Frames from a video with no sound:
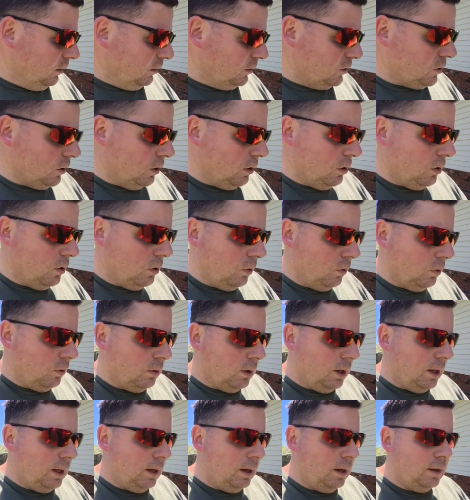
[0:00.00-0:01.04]
So,
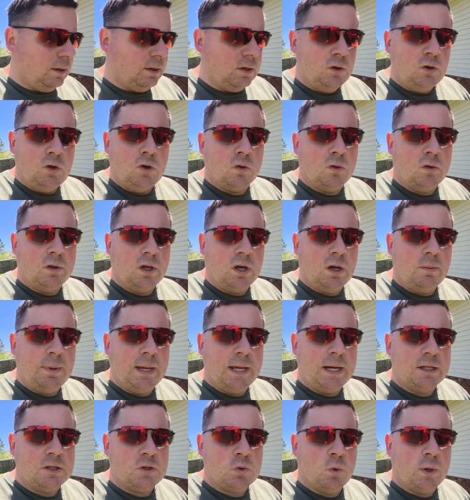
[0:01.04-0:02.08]
uh, you know, you're only gonna be
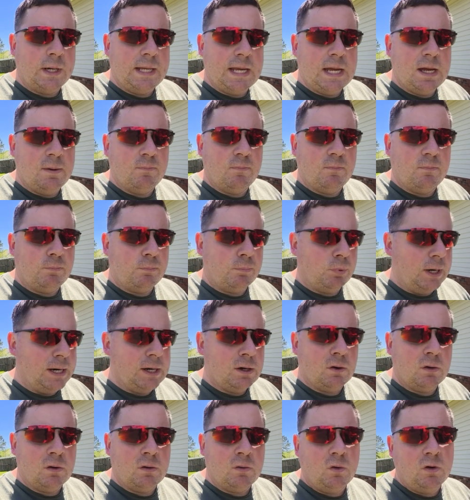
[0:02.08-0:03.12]
on a twenty amp
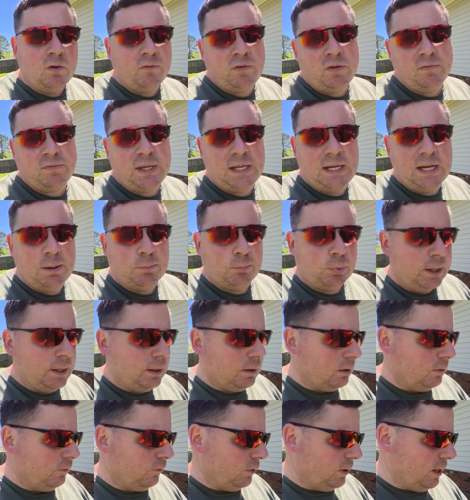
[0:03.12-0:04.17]
breaker or a fifteen amp
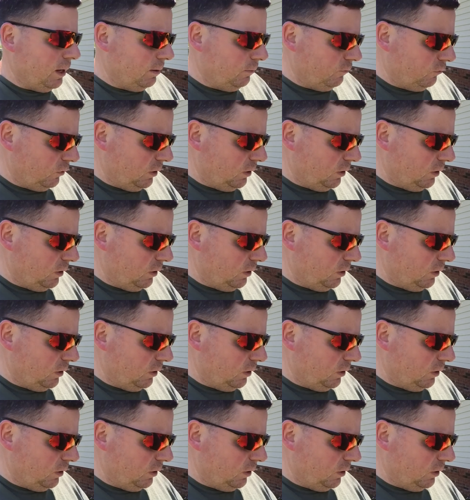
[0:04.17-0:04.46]
breaker for that,